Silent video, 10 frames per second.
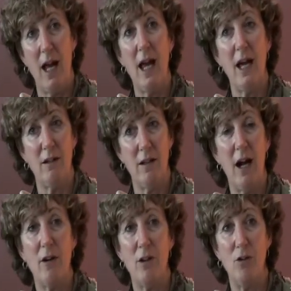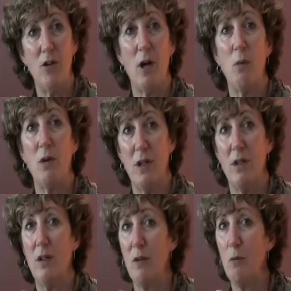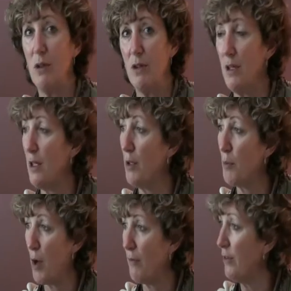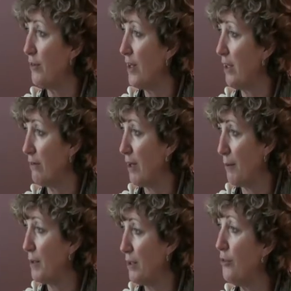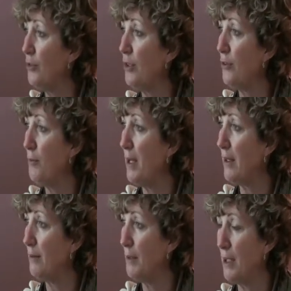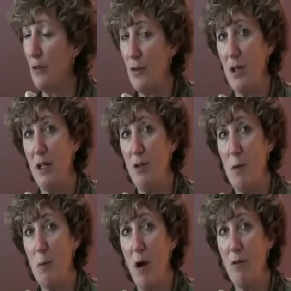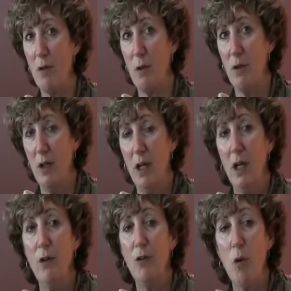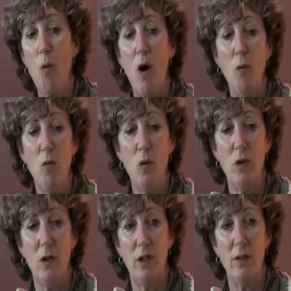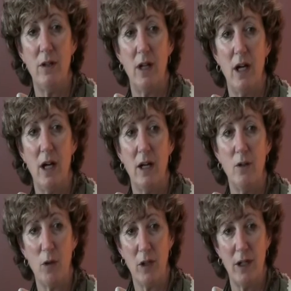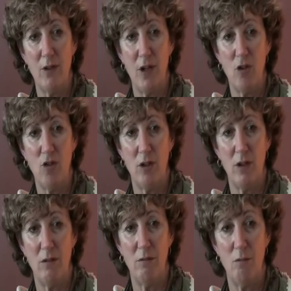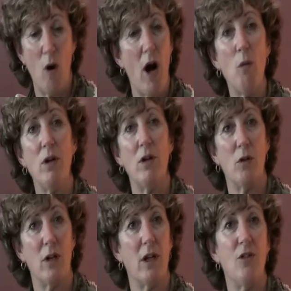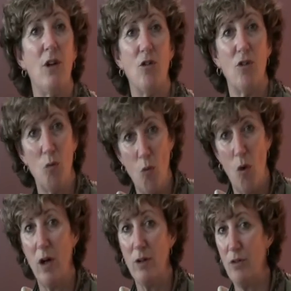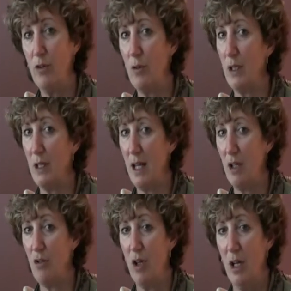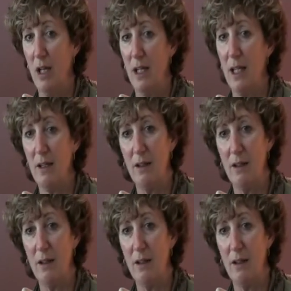and how you do that within, within the profits that companies do need to make because they need to be profitable. So what would an organization, why would an organization want to engage you know,